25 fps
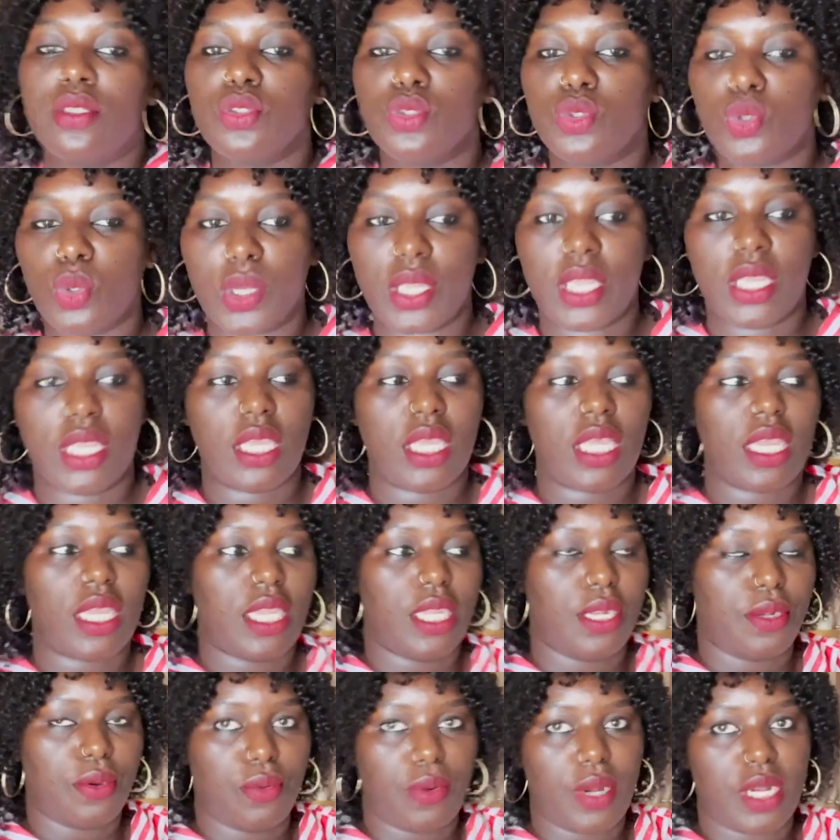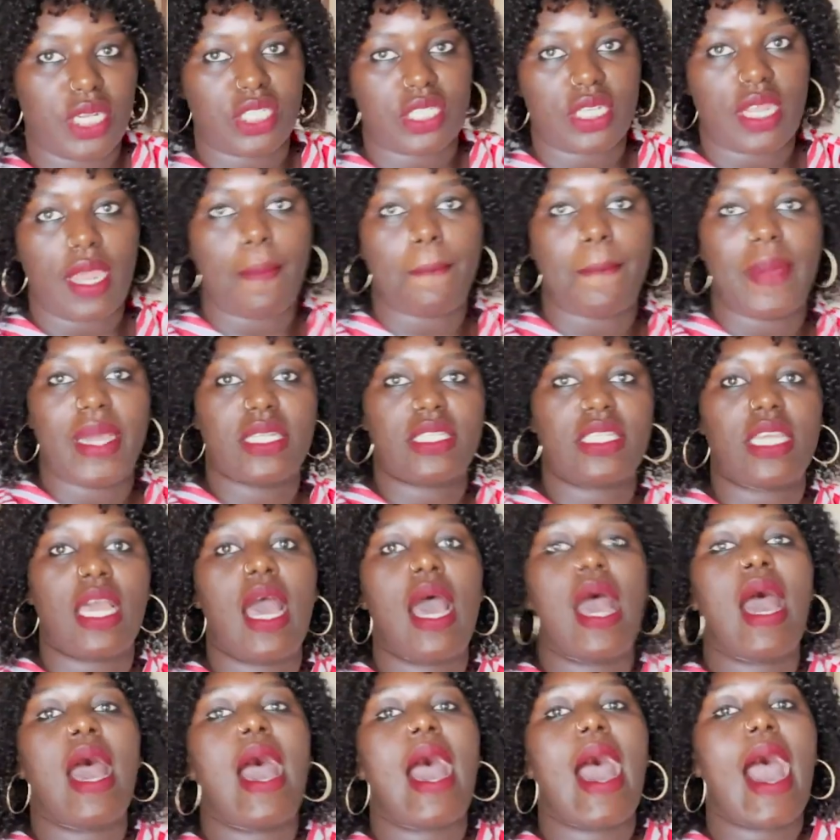doing in Russia, but
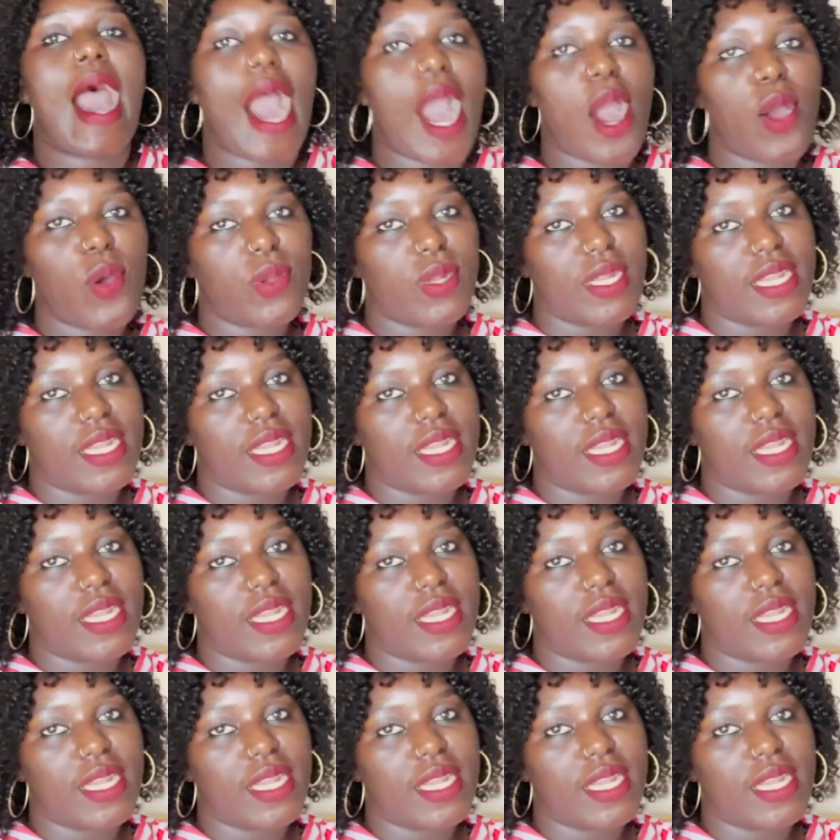I'll